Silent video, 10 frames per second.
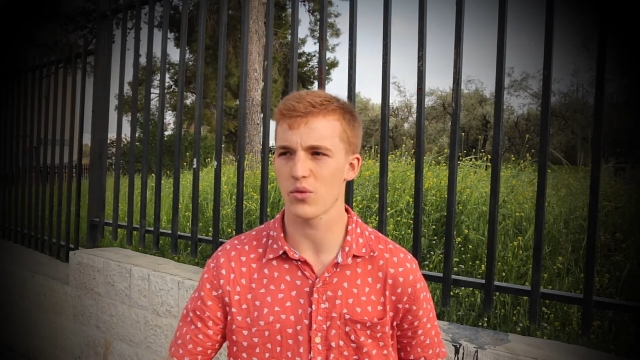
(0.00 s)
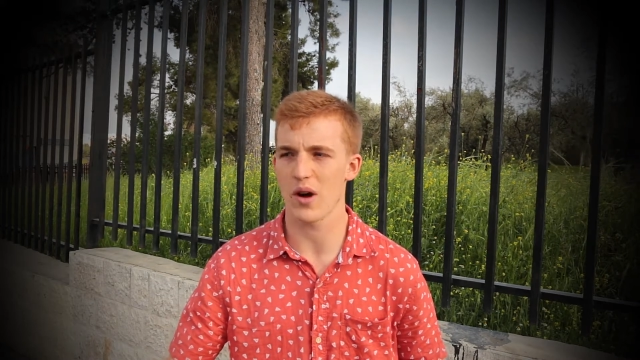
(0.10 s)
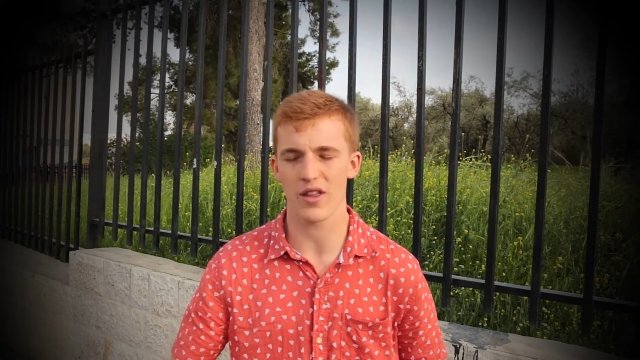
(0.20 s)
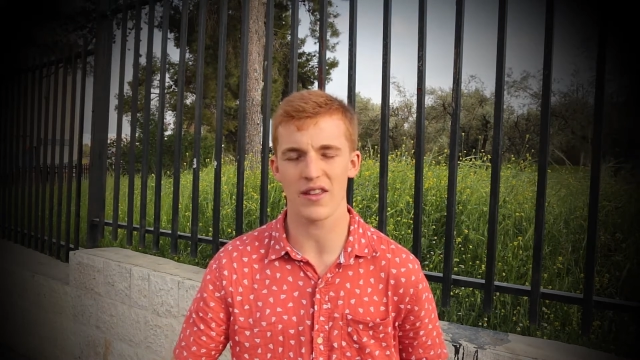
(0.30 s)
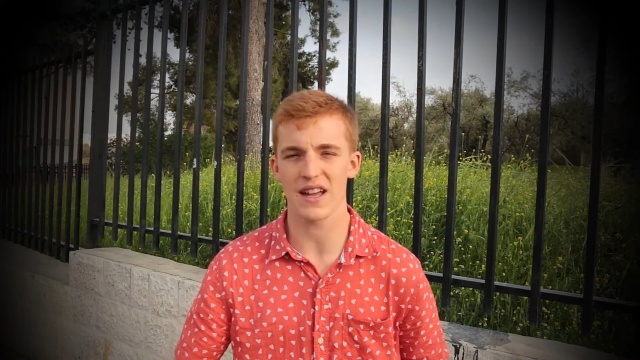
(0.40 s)

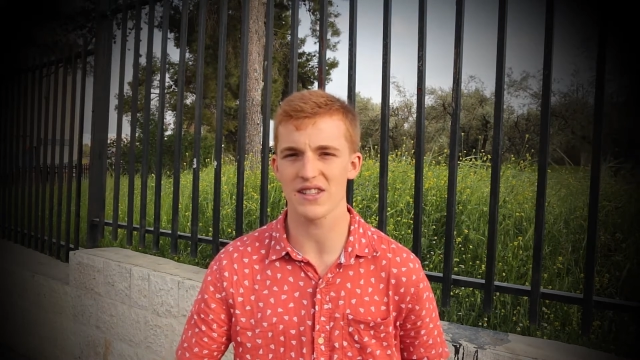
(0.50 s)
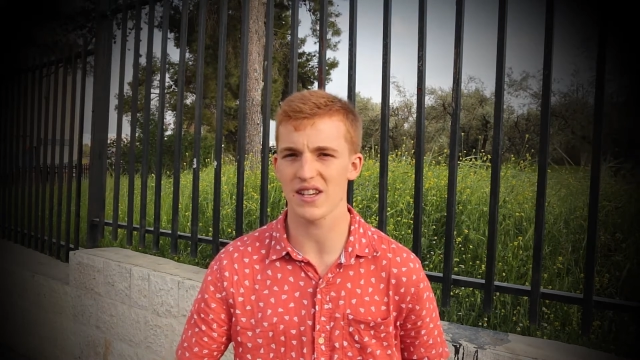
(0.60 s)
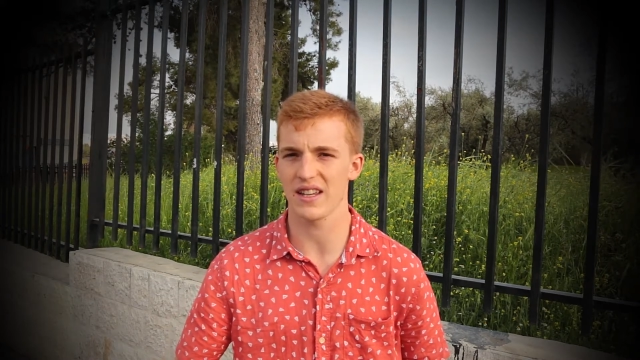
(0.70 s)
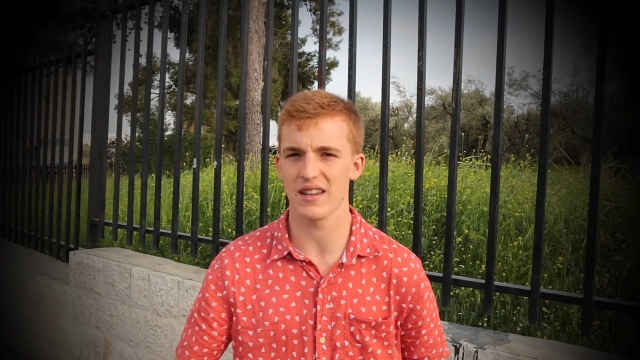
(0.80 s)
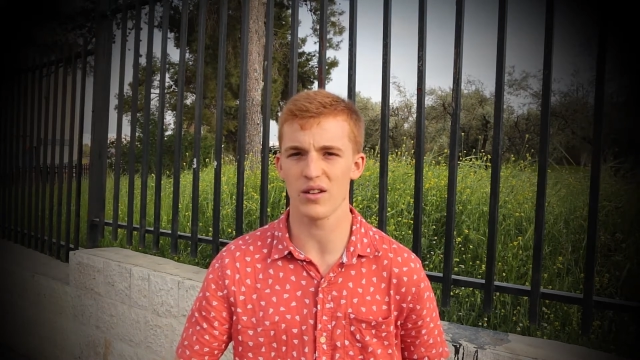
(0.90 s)
whether that's
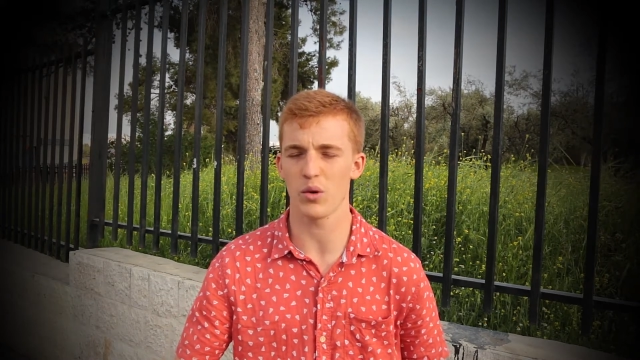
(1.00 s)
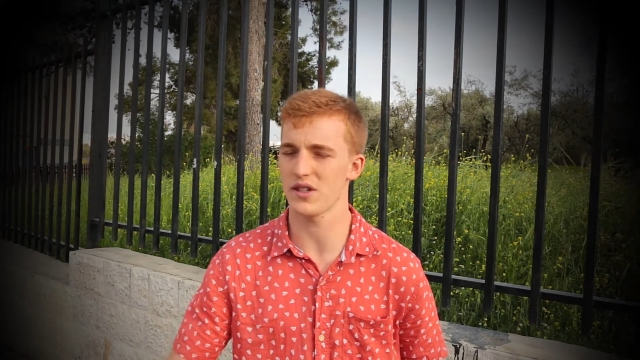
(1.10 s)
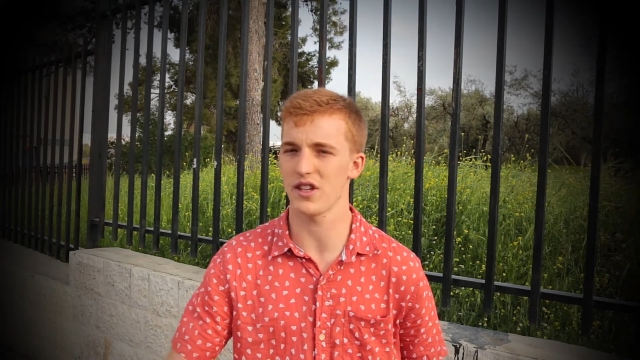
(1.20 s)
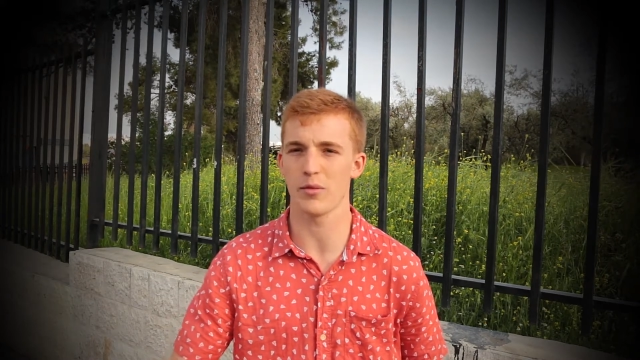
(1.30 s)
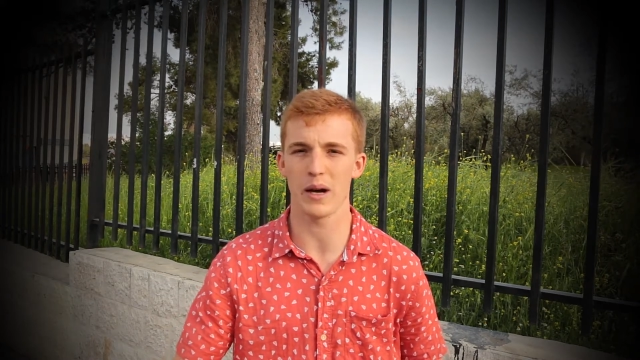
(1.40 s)
in
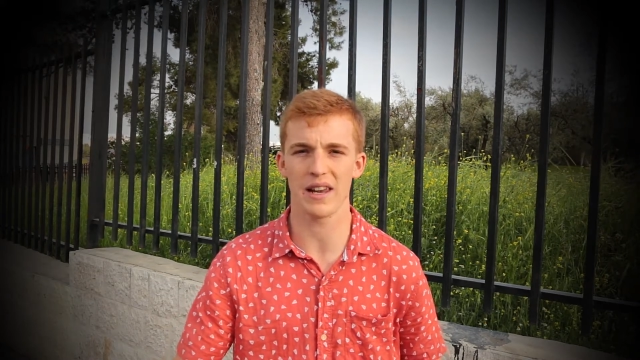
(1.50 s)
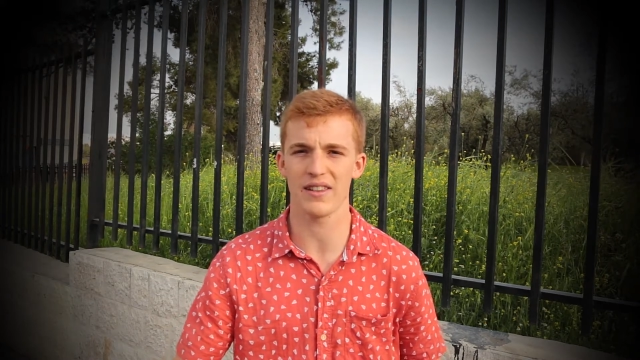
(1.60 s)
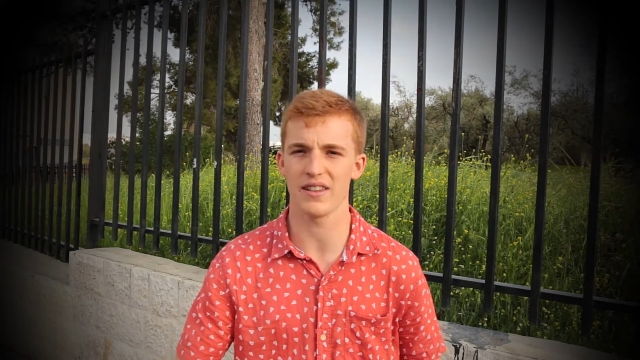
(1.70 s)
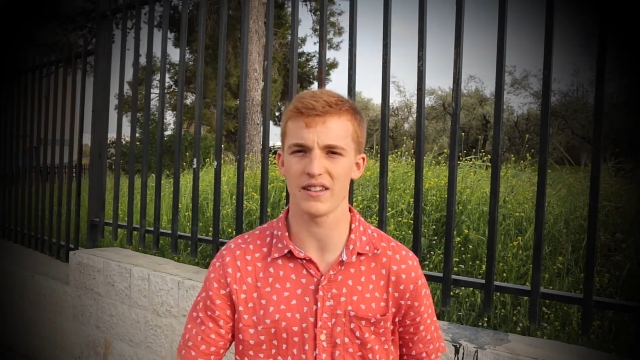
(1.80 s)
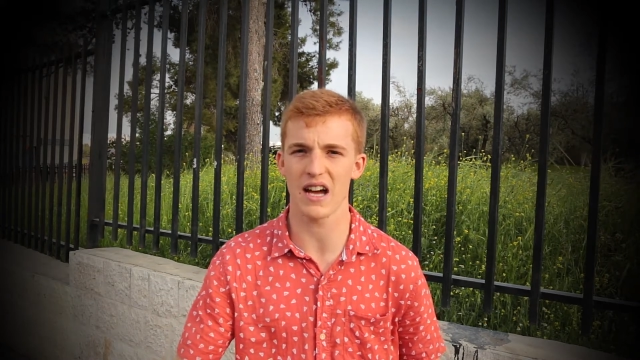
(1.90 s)
Wastelbalad,
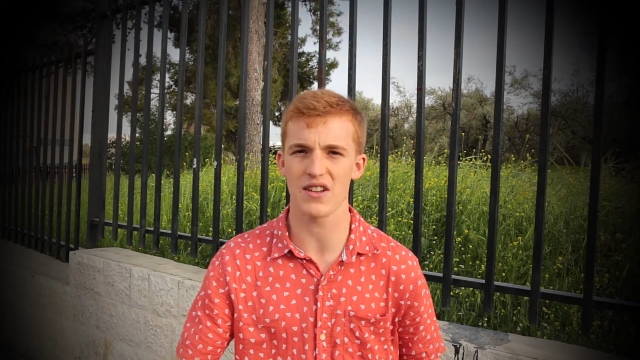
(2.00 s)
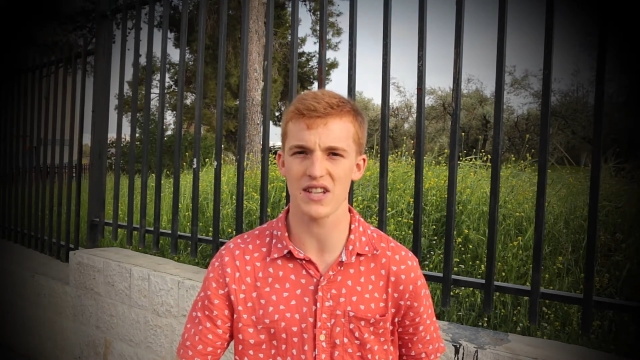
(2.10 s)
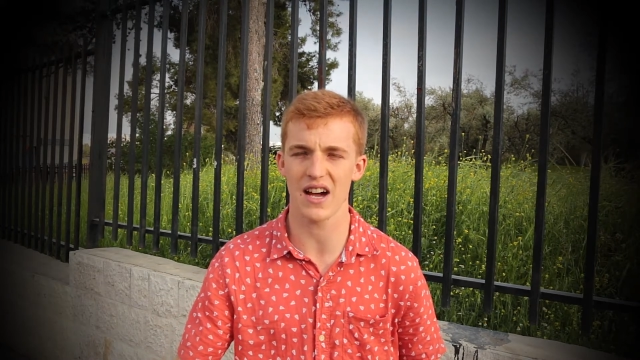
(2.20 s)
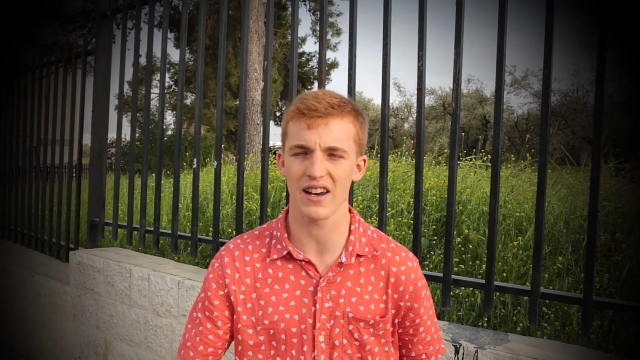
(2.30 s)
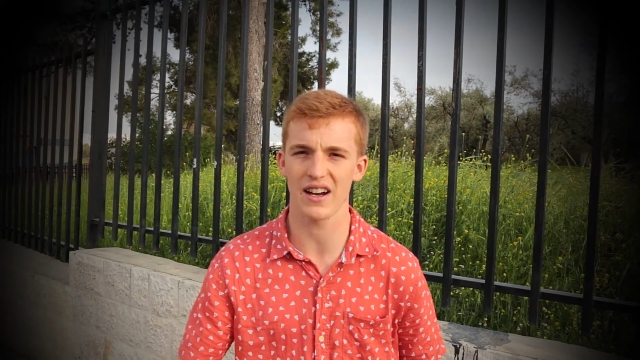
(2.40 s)
the
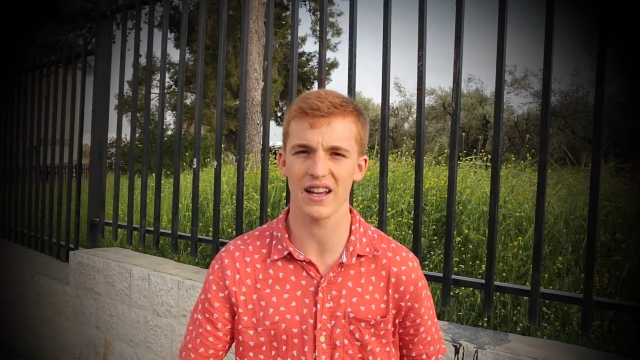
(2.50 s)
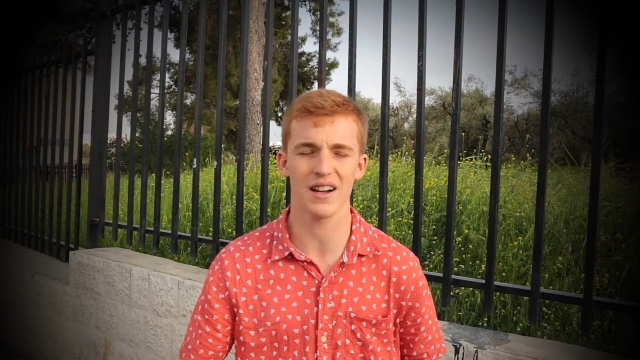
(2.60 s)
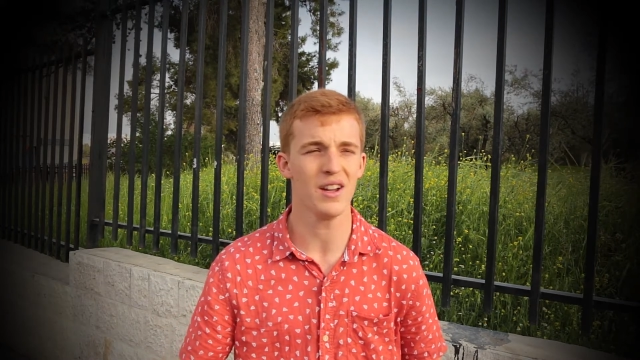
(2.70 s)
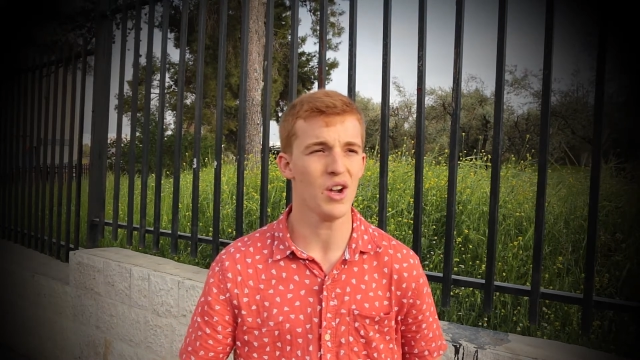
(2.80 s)
downtown area,